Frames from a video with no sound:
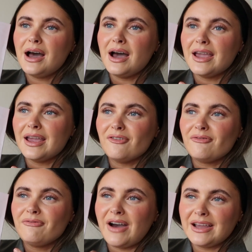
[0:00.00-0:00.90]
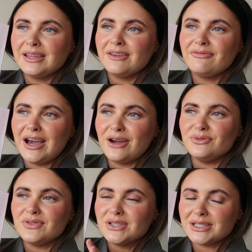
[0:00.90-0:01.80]
I finally
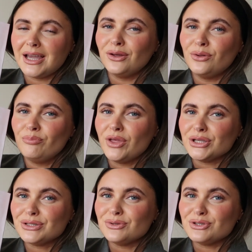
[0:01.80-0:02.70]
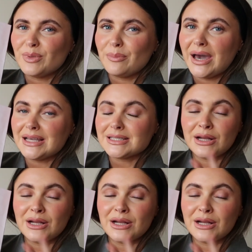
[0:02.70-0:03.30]
found the style that suits me best,